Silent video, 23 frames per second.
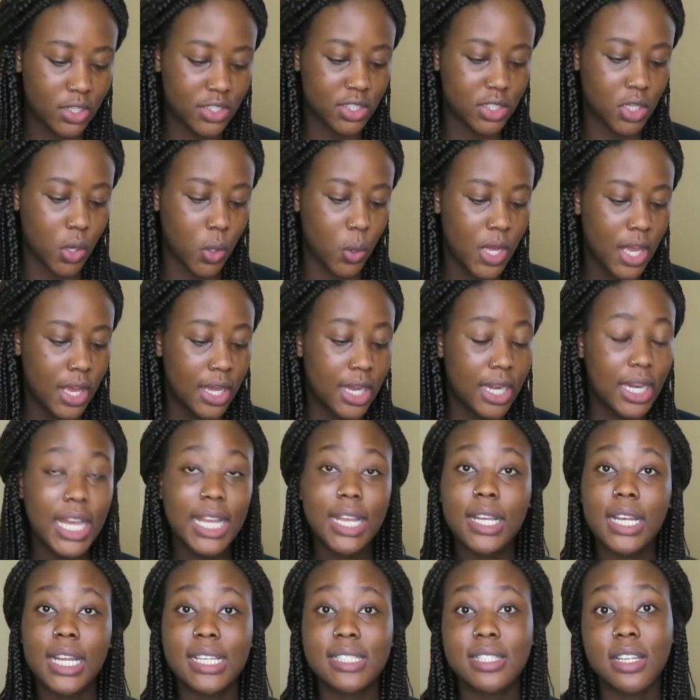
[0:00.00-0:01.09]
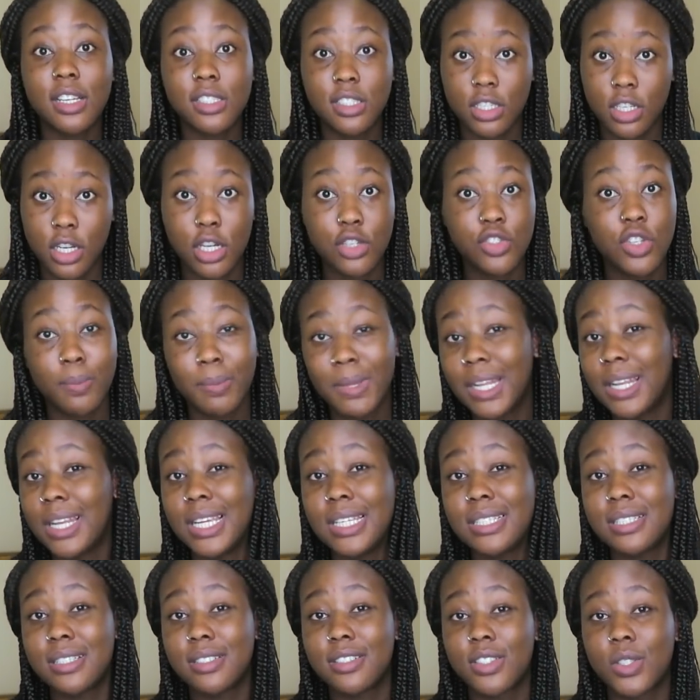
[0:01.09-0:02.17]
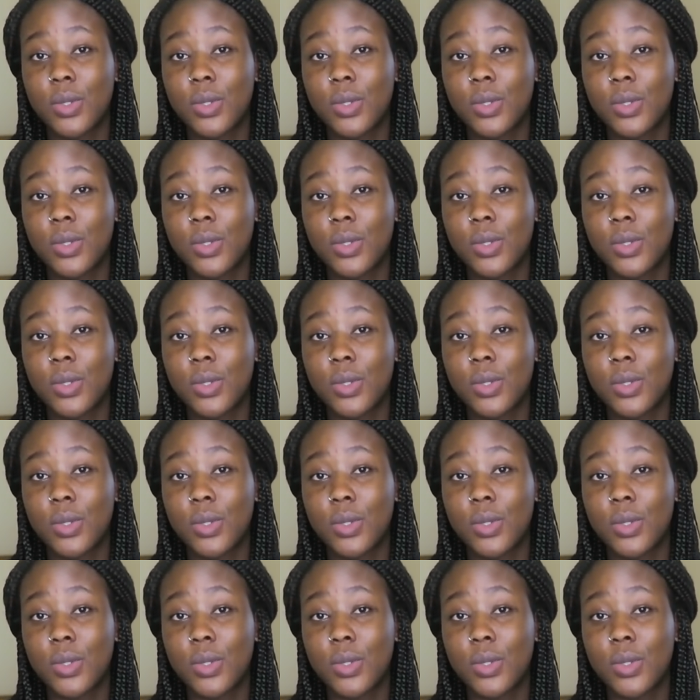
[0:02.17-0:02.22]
so luckily it's under 100 milliliters,